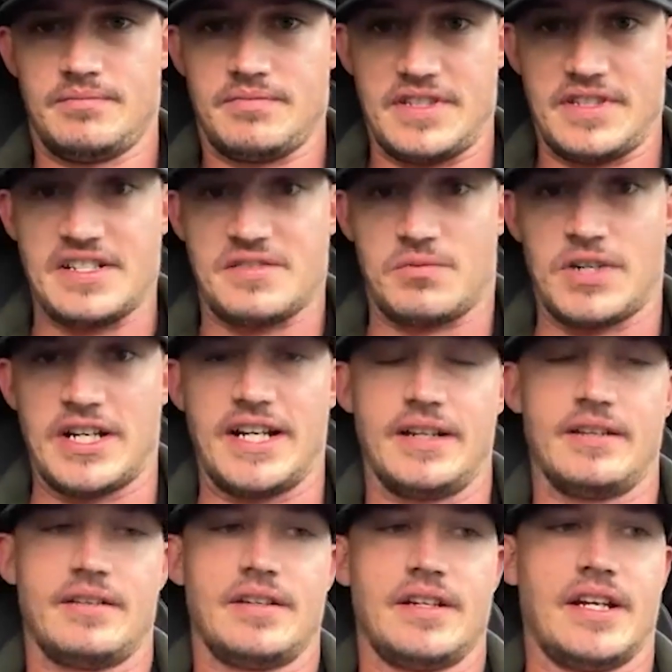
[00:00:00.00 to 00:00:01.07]
this way.
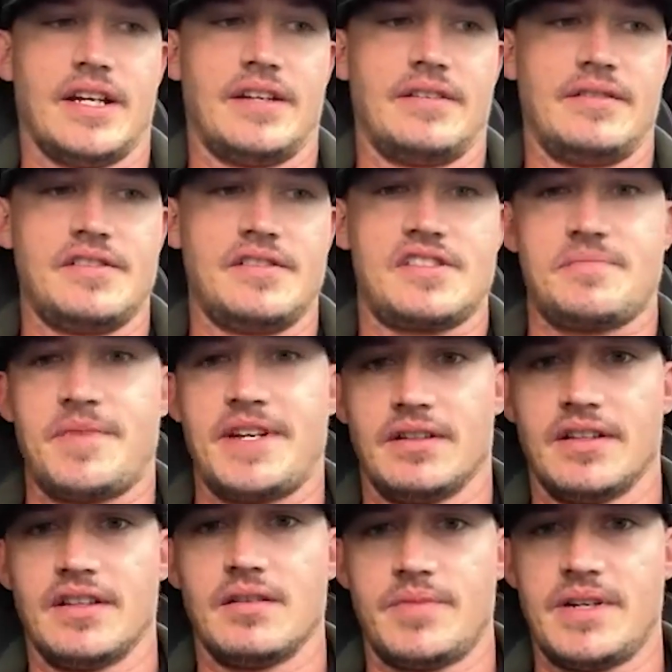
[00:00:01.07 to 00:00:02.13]
And you spend a
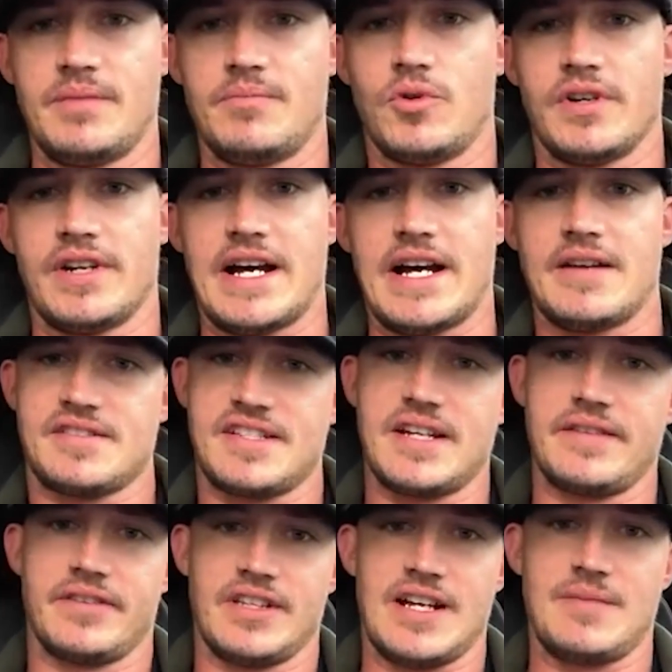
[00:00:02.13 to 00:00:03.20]
little bit more now to
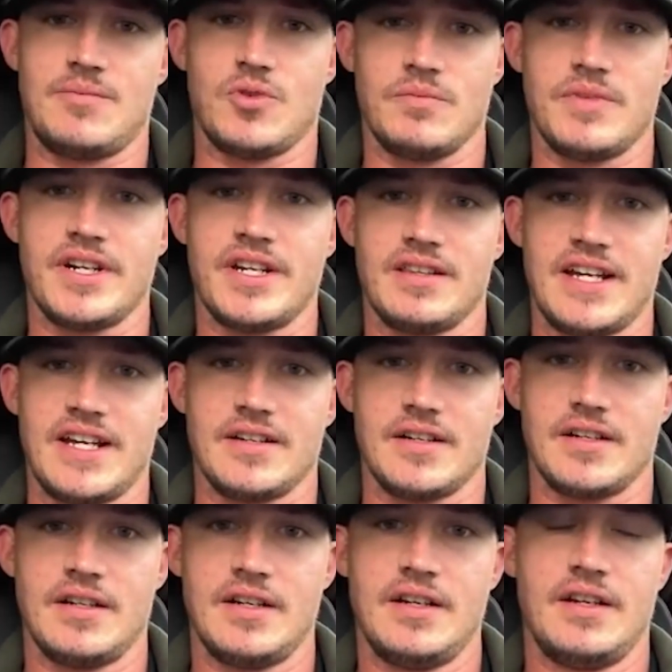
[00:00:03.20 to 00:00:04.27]
save a lot more money
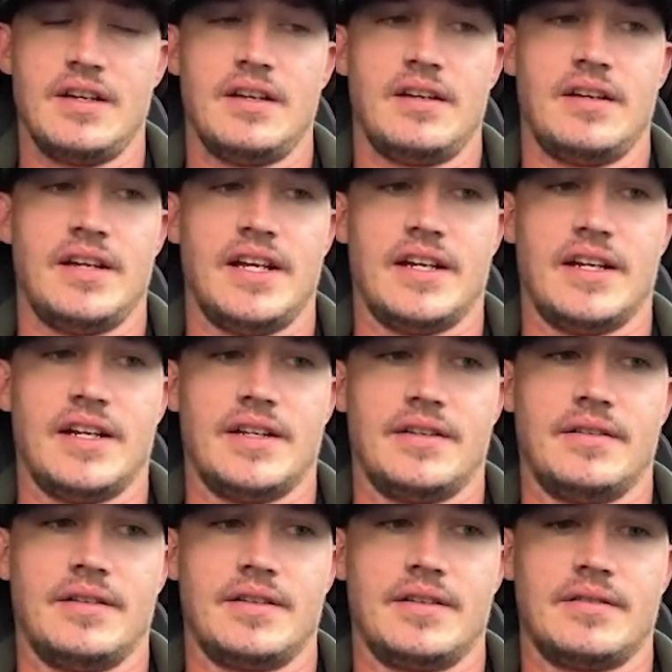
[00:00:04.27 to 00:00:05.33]
later.
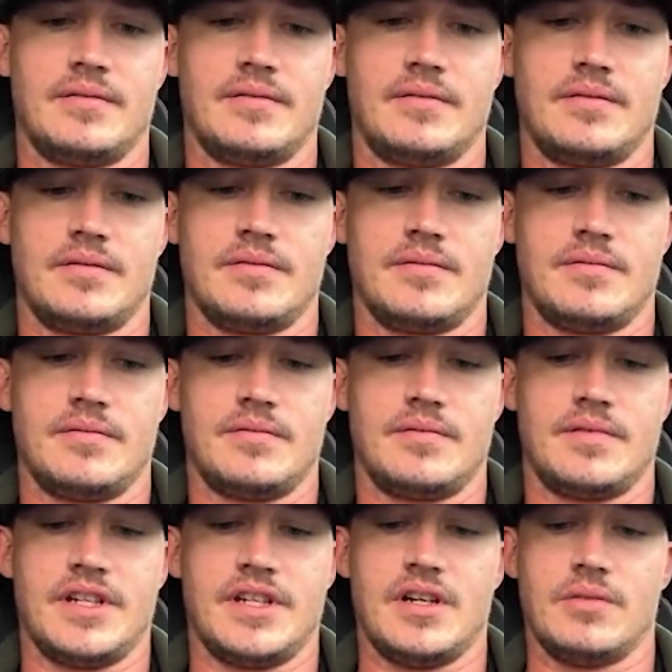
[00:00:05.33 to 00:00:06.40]
And
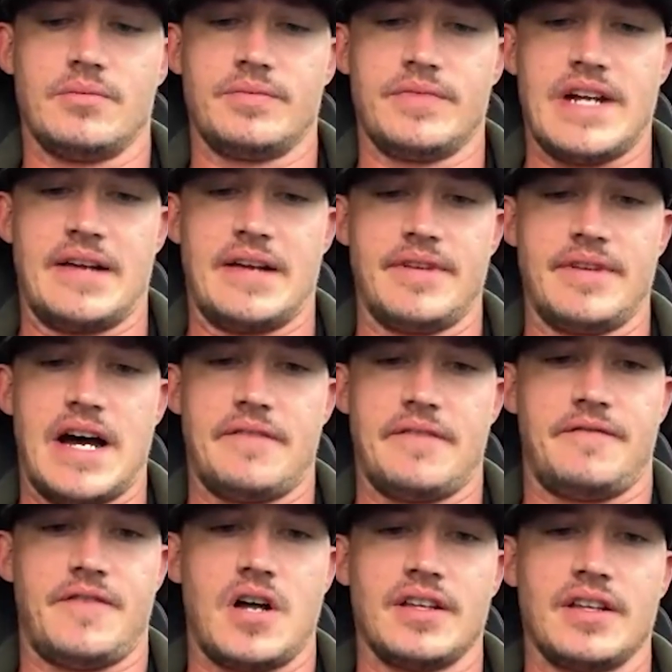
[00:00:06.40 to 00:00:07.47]
you know, not not
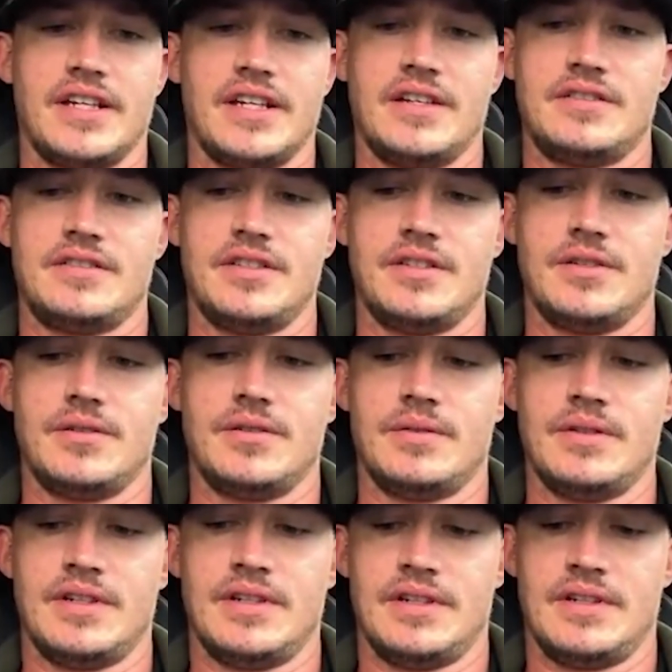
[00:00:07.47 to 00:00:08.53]
falling into
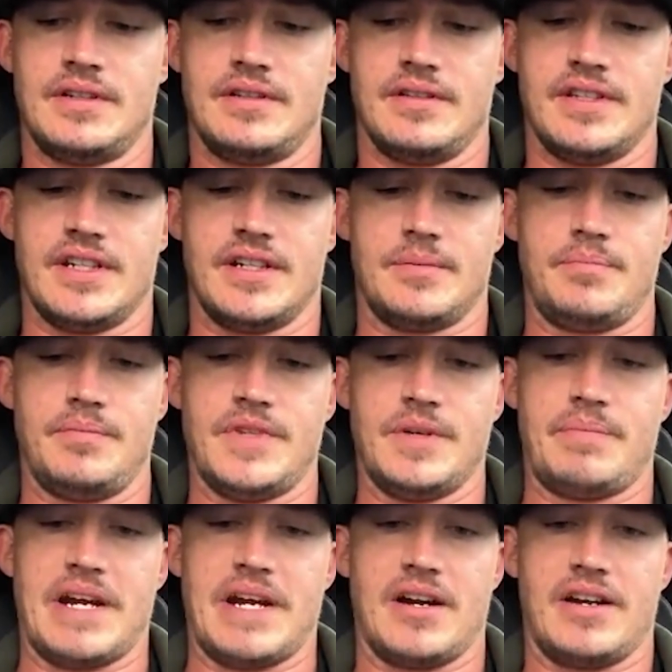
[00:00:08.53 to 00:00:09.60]
the the
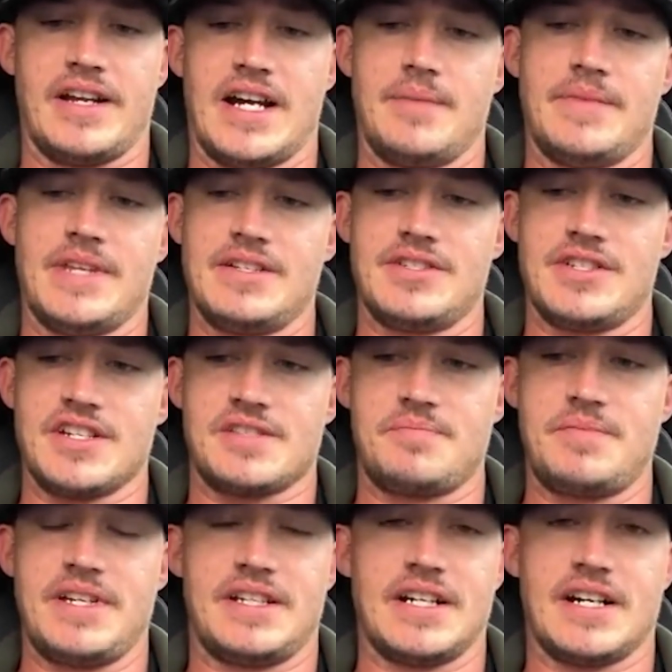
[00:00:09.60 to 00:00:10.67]
paradigm that just
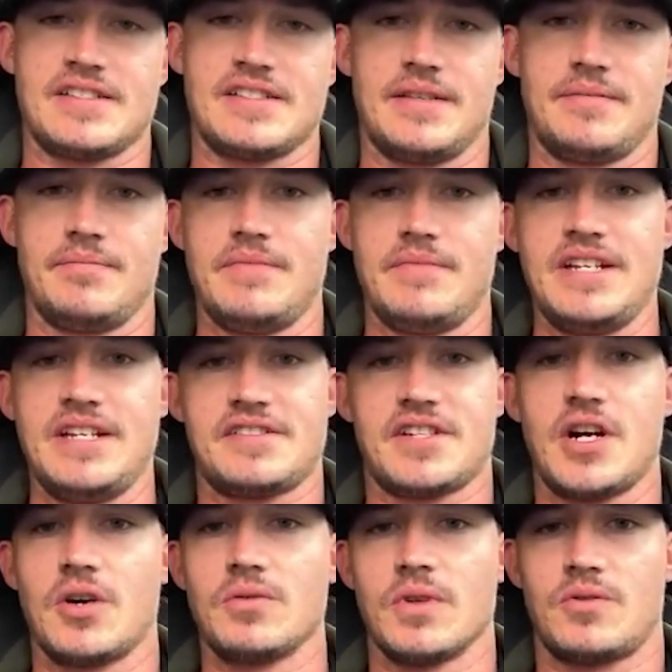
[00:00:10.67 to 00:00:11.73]
because it meets
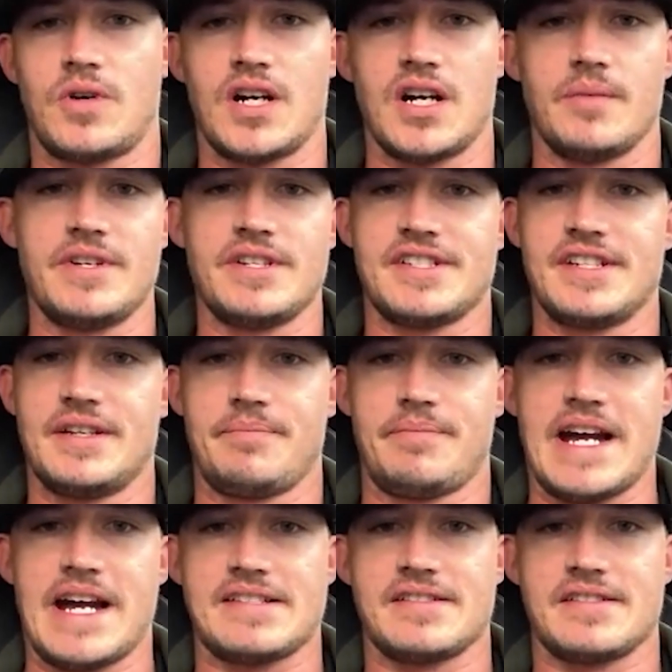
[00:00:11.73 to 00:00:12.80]
code requirements and it
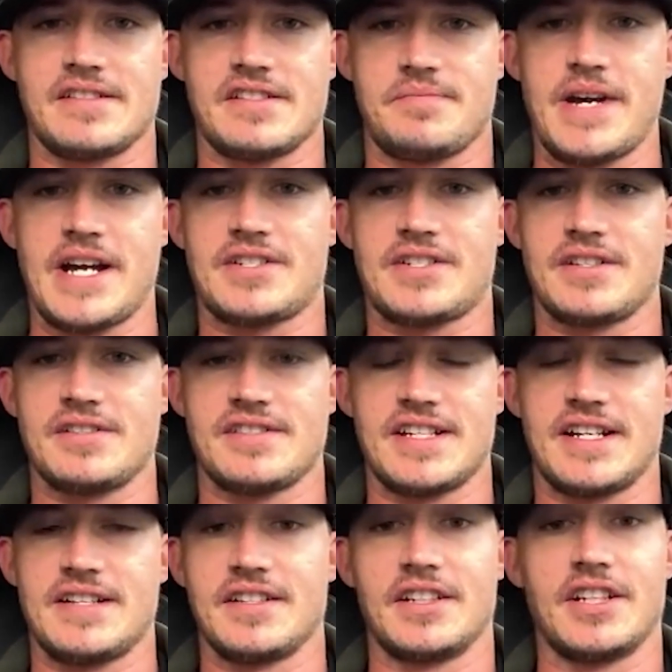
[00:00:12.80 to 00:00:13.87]
passes inspections
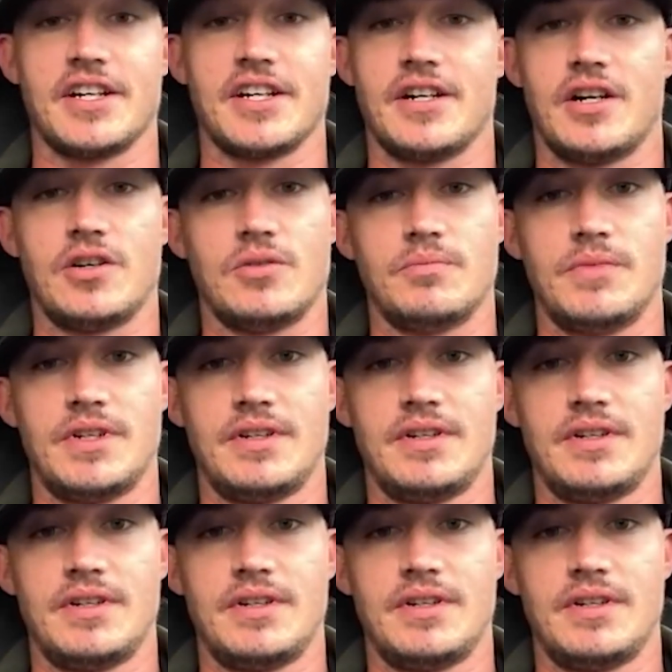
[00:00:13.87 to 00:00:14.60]
that it's a good home